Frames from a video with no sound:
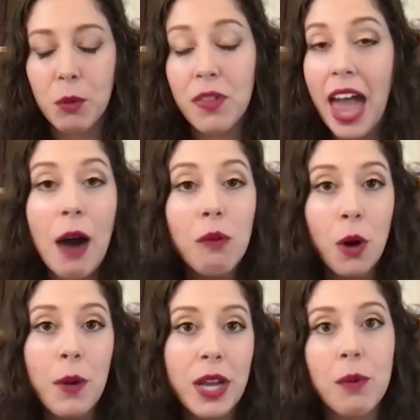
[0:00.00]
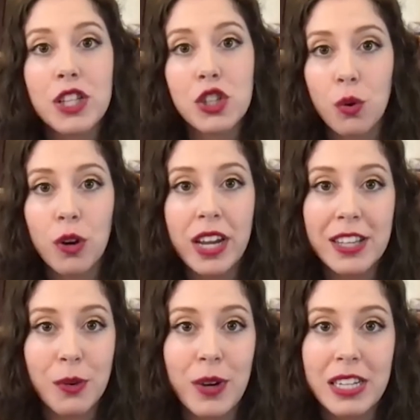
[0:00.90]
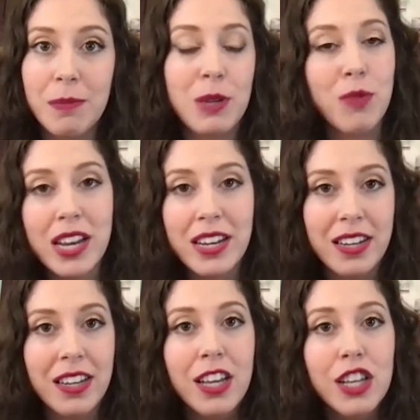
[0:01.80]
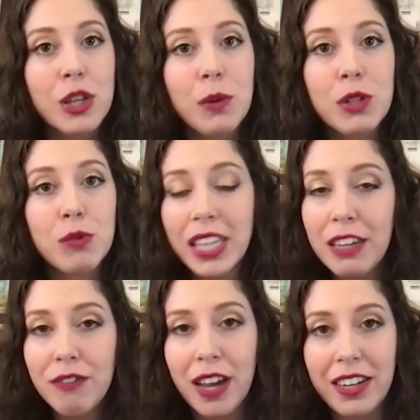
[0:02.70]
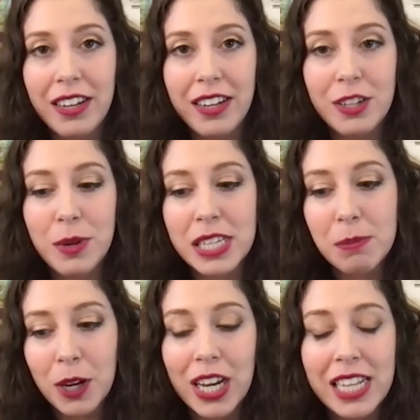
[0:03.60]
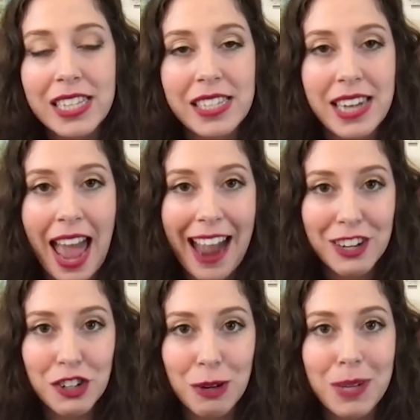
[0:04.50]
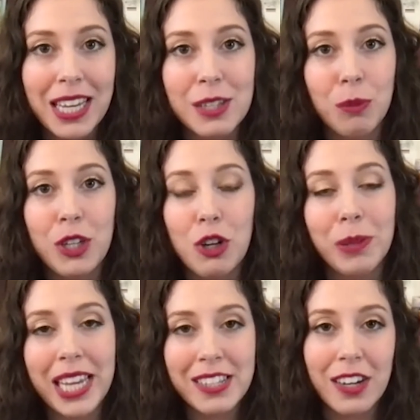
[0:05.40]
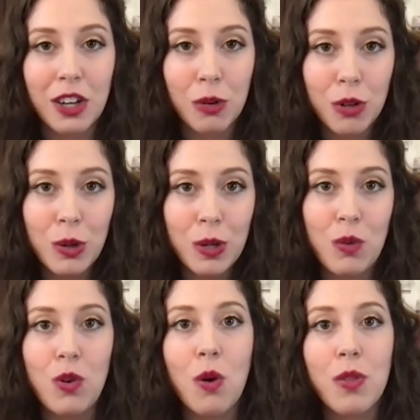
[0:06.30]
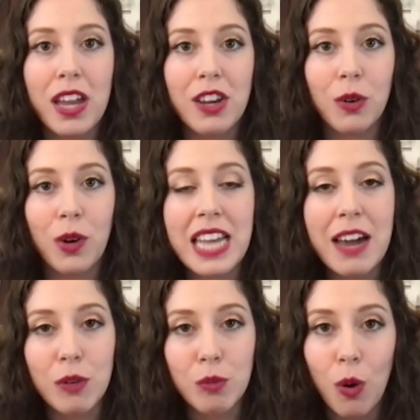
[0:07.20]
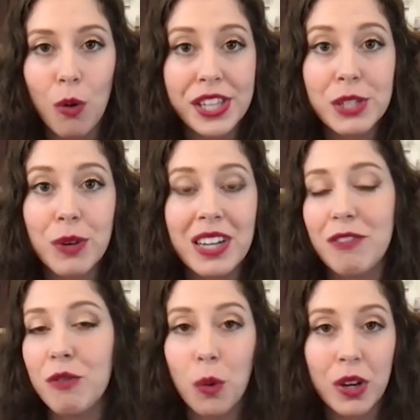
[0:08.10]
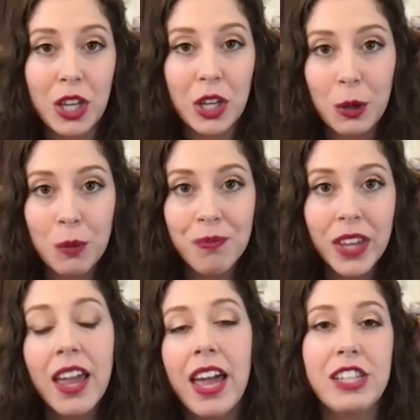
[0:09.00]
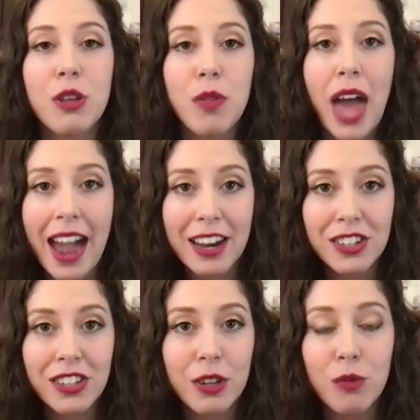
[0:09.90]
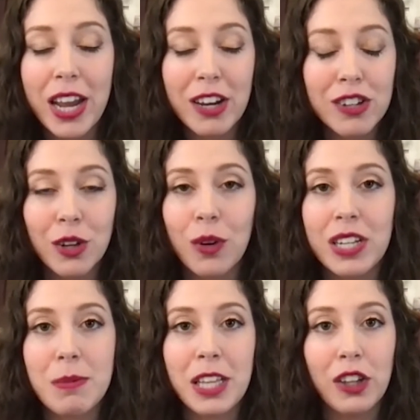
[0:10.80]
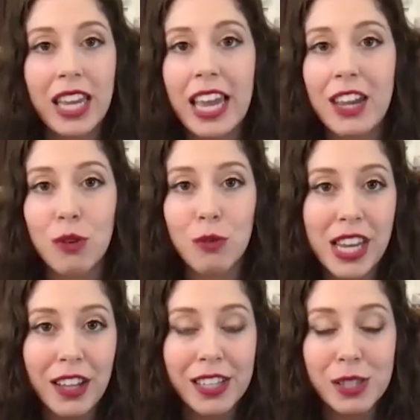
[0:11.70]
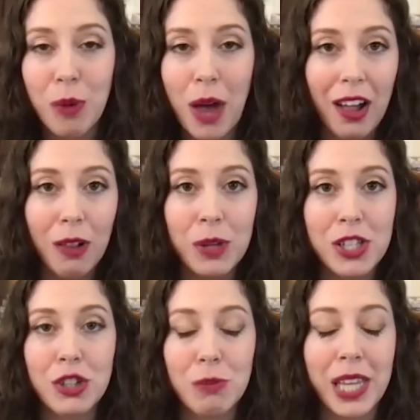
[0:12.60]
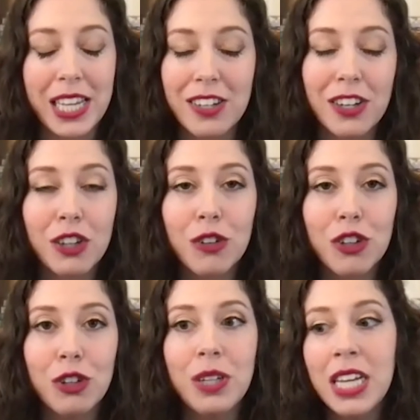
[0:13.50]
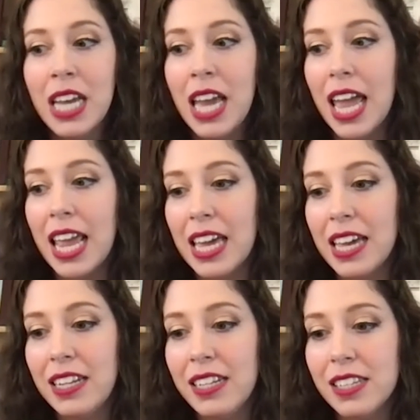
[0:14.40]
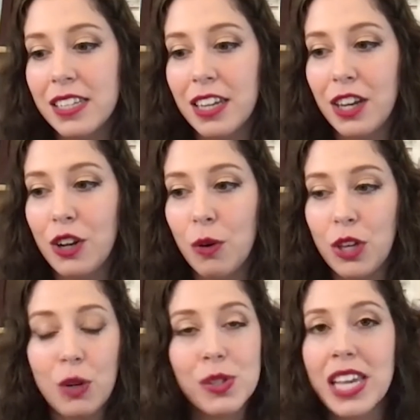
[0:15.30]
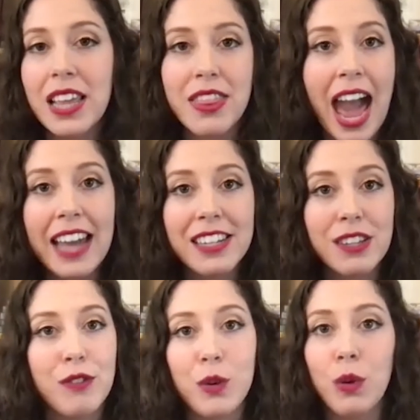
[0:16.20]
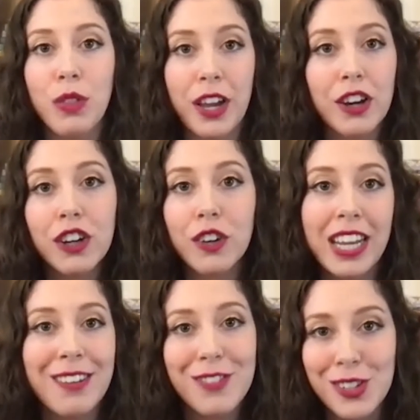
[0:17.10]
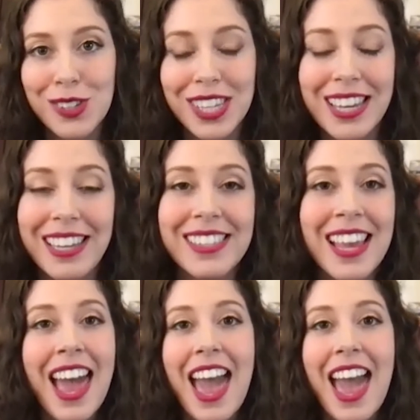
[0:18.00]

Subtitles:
without knowing what story is going to be written. So it's really fun to experience as an actor, because when you're placed on a crew, you know that you're going to have a role that's written for you. And so the writers are going to be looking at your reel as well once you're placed on a crew, and using that to fuel their creative juices